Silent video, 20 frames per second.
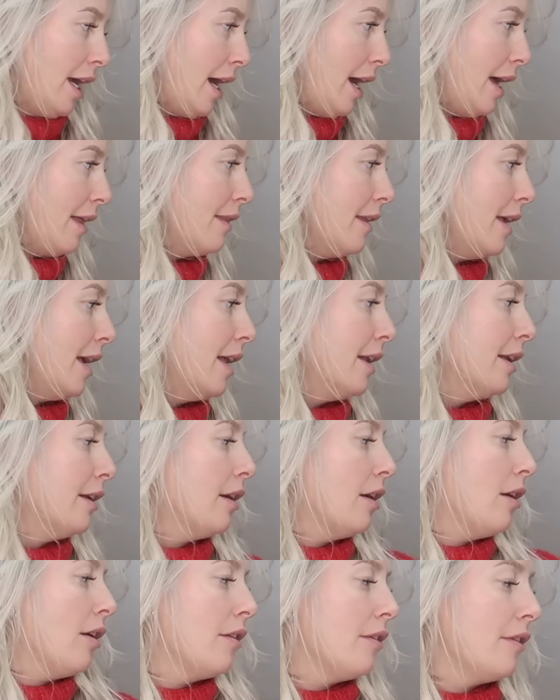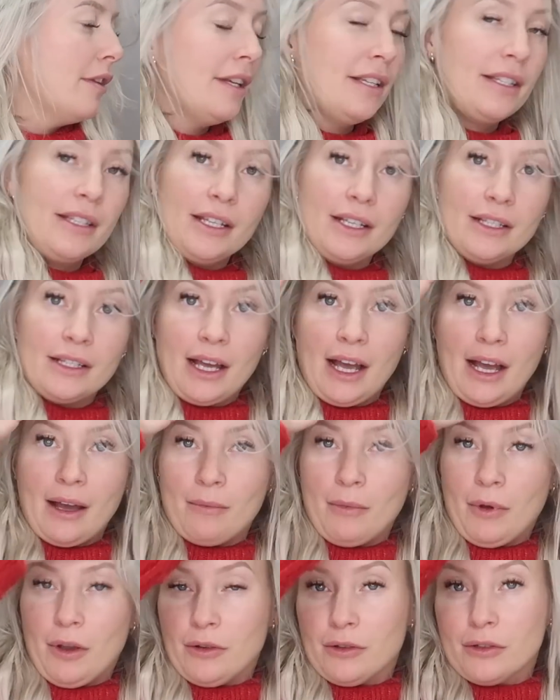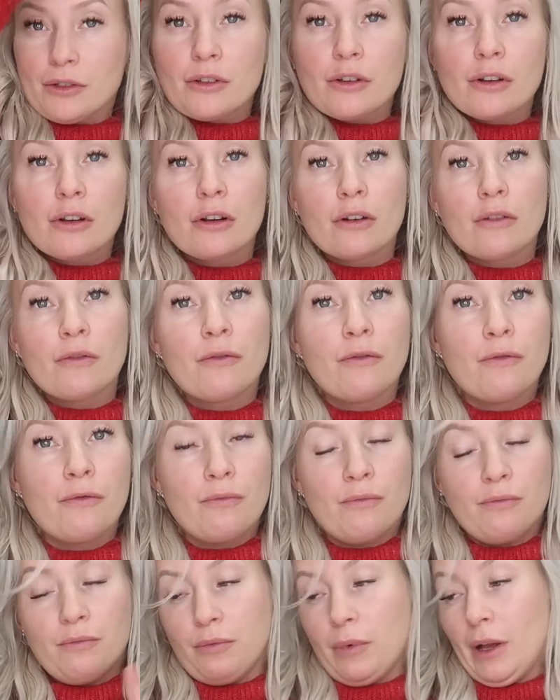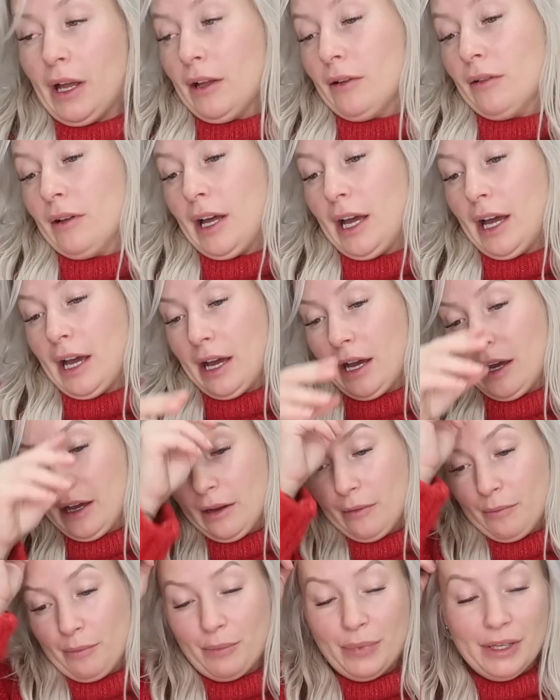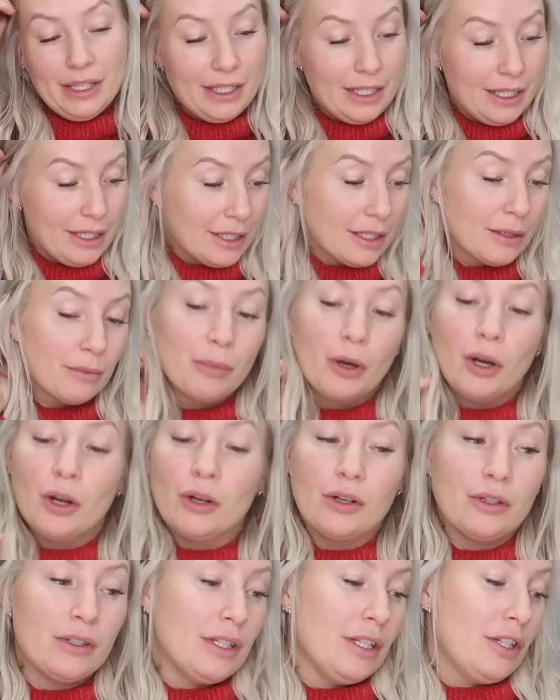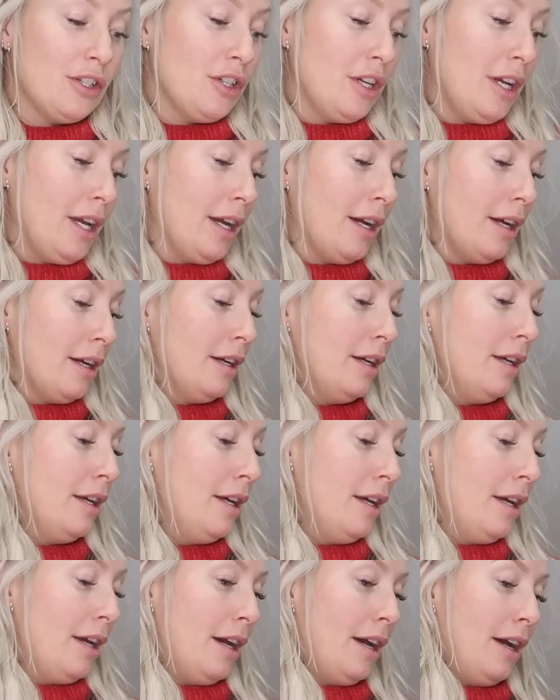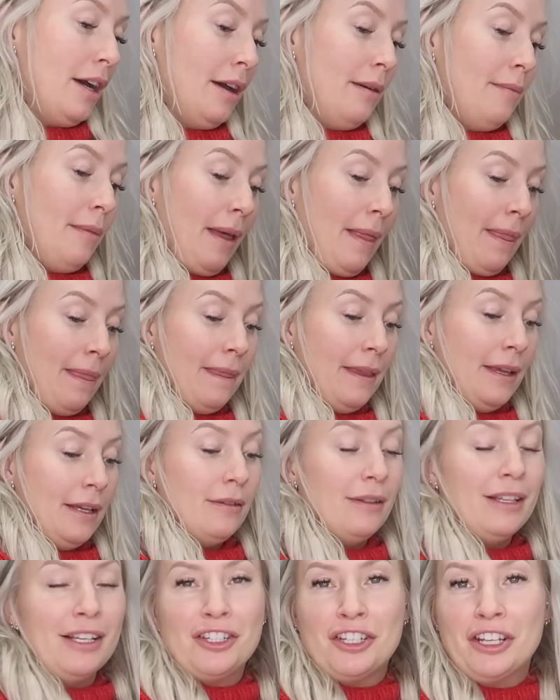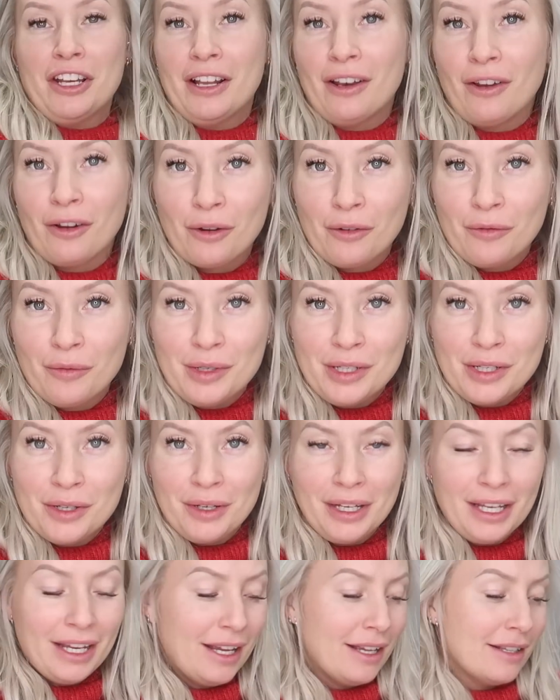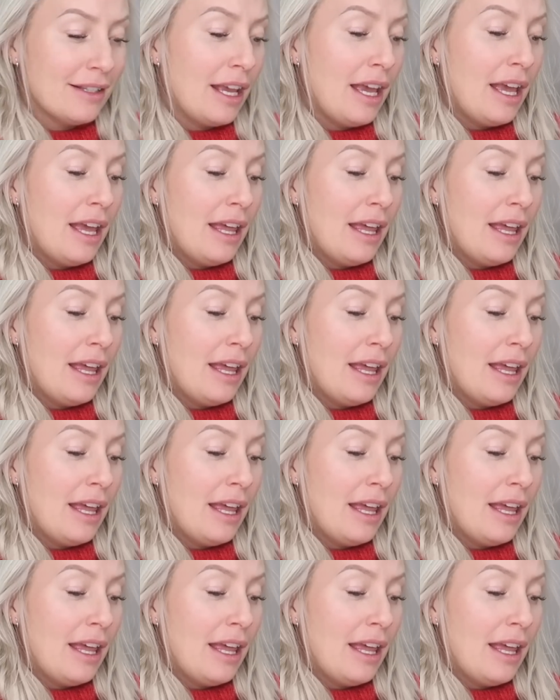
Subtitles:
And then this is our most, well, our busiest box this year. This year, like we've been doing it years.